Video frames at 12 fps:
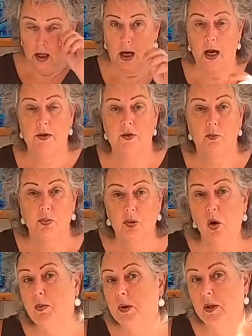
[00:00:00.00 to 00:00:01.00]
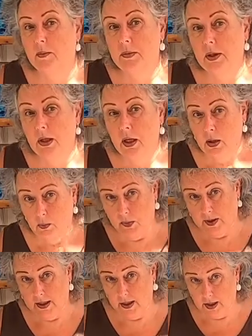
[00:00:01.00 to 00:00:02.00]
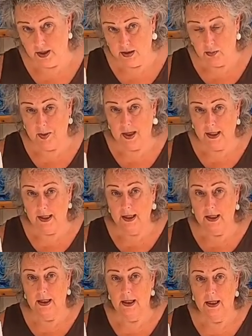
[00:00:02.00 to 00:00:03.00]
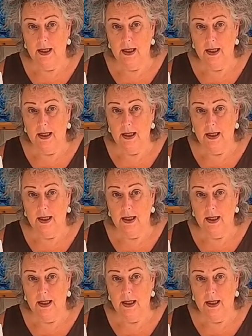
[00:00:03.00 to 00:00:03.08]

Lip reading: has a problem with light pink,